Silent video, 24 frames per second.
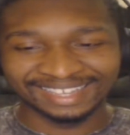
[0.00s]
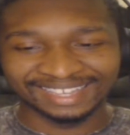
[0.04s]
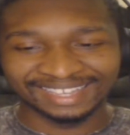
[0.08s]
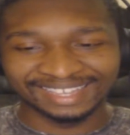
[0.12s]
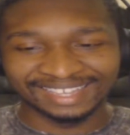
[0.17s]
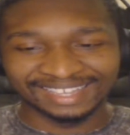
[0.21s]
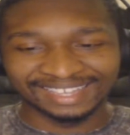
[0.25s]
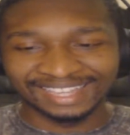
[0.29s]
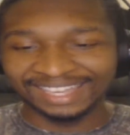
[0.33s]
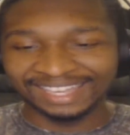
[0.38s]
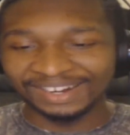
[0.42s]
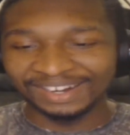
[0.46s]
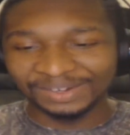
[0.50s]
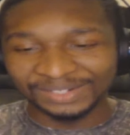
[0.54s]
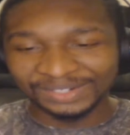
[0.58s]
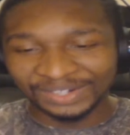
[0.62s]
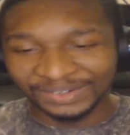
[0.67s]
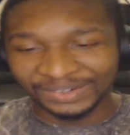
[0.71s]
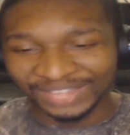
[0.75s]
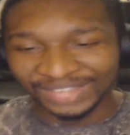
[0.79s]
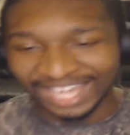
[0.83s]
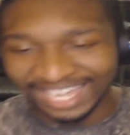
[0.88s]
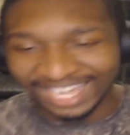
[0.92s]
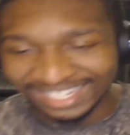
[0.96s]
They don't
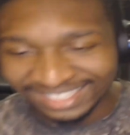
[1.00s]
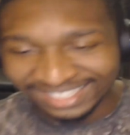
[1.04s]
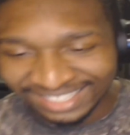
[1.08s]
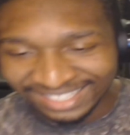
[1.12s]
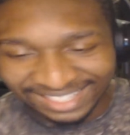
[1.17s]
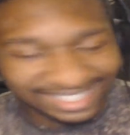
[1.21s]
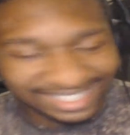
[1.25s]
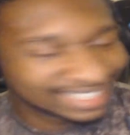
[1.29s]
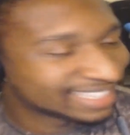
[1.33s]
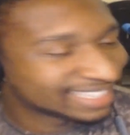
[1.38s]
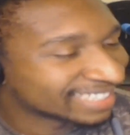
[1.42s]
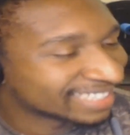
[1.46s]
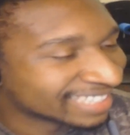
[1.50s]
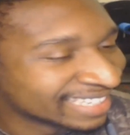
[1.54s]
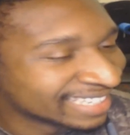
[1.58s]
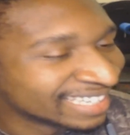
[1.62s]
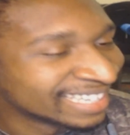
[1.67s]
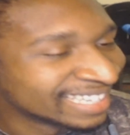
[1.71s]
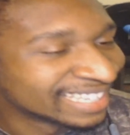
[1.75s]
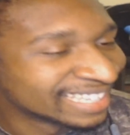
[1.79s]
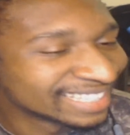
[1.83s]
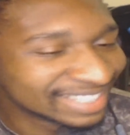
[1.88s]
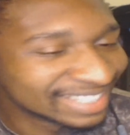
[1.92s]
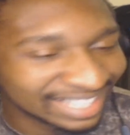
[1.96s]
know that.
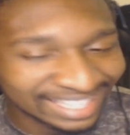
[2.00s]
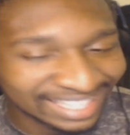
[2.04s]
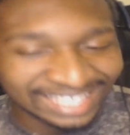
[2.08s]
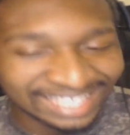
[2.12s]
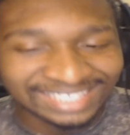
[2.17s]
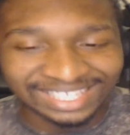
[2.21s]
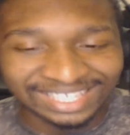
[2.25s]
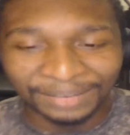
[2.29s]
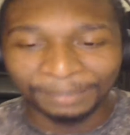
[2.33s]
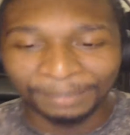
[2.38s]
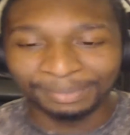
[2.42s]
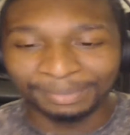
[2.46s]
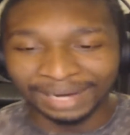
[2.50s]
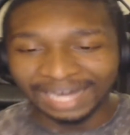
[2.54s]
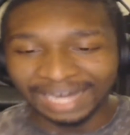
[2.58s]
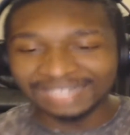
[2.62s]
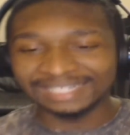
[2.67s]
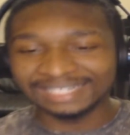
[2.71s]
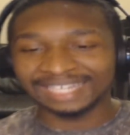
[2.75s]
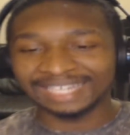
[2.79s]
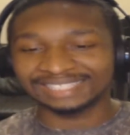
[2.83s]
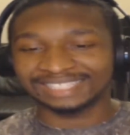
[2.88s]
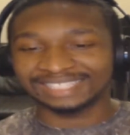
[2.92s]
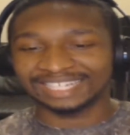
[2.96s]
It's a
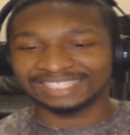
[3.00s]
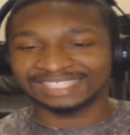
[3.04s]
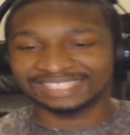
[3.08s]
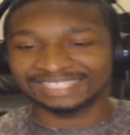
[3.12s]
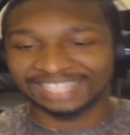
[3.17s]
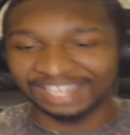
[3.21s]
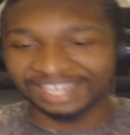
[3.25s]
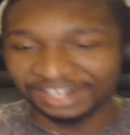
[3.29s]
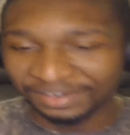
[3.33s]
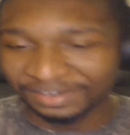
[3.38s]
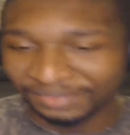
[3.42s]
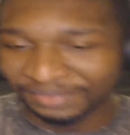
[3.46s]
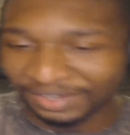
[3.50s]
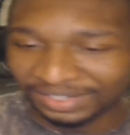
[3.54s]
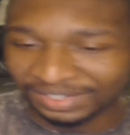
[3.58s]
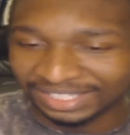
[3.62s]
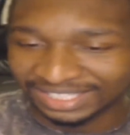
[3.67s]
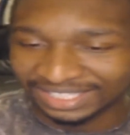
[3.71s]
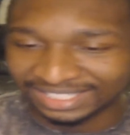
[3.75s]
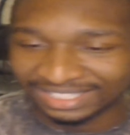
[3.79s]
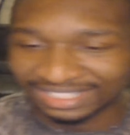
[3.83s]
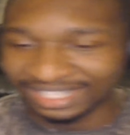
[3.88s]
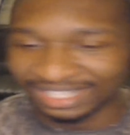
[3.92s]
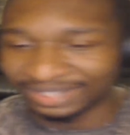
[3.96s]
bot that takes care of all
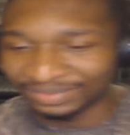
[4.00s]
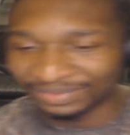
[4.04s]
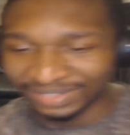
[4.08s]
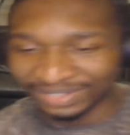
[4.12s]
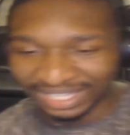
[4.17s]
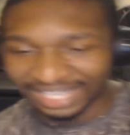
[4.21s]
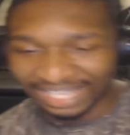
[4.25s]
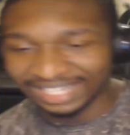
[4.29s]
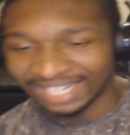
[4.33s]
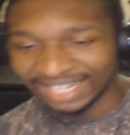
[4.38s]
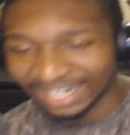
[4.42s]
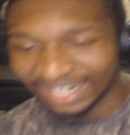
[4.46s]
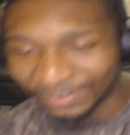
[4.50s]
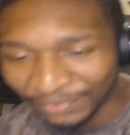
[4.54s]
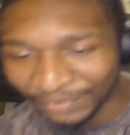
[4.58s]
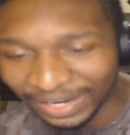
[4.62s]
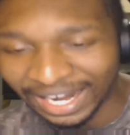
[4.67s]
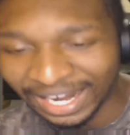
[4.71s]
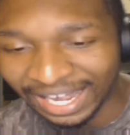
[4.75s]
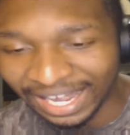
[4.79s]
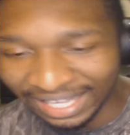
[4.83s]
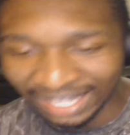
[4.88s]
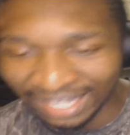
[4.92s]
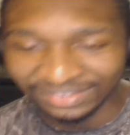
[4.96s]
this stuff, and then if
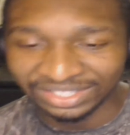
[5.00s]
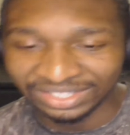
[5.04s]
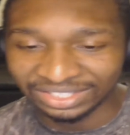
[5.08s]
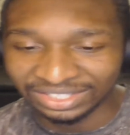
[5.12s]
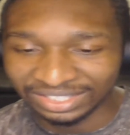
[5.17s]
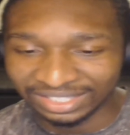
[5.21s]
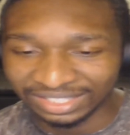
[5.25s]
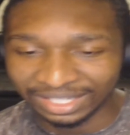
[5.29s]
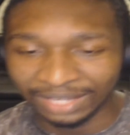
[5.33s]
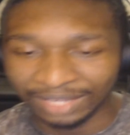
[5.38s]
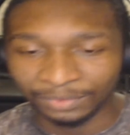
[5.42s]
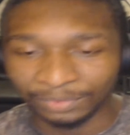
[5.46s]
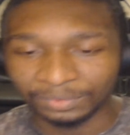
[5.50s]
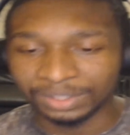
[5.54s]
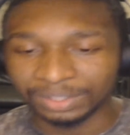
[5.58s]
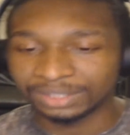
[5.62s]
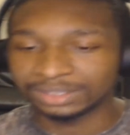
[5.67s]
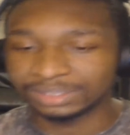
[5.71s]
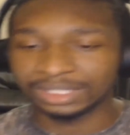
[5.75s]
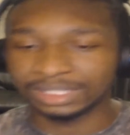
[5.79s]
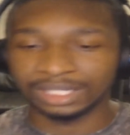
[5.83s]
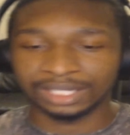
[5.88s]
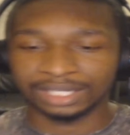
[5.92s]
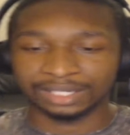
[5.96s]
I have to, well,
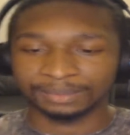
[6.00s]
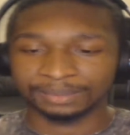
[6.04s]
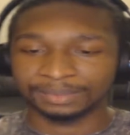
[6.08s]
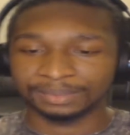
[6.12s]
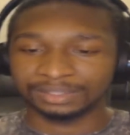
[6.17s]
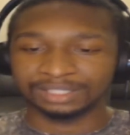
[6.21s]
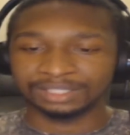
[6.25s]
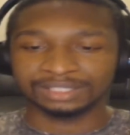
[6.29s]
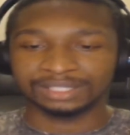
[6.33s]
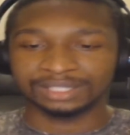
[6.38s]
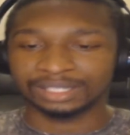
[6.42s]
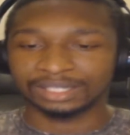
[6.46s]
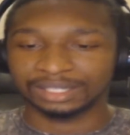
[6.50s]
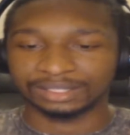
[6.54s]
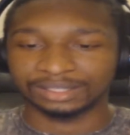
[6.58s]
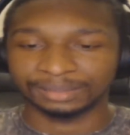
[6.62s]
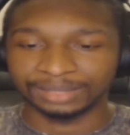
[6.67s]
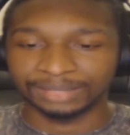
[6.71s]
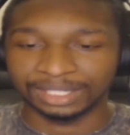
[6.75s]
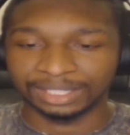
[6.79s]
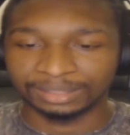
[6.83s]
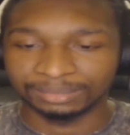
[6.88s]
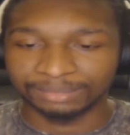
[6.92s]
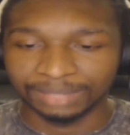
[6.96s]
it's not like I'm
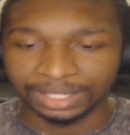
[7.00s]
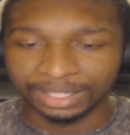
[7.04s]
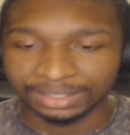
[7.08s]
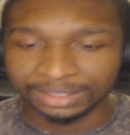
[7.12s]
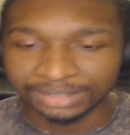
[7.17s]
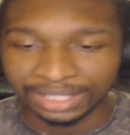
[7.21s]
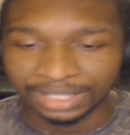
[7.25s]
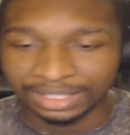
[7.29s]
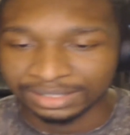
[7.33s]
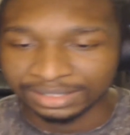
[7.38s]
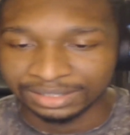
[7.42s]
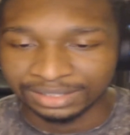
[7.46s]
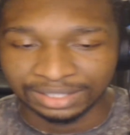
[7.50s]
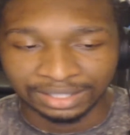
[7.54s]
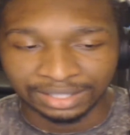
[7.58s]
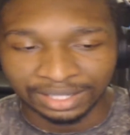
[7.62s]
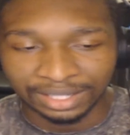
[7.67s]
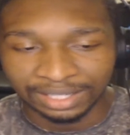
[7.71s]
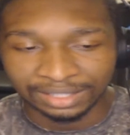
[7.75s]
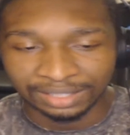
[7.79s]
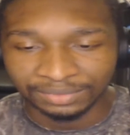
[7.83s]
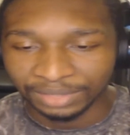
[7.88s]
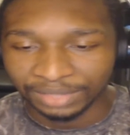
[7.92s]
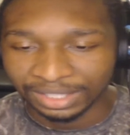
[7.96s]
getting monetized yet
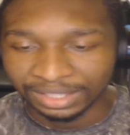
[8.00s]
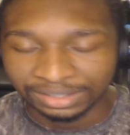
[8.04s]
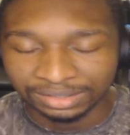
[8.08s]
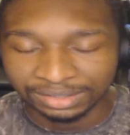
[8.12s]
anyway.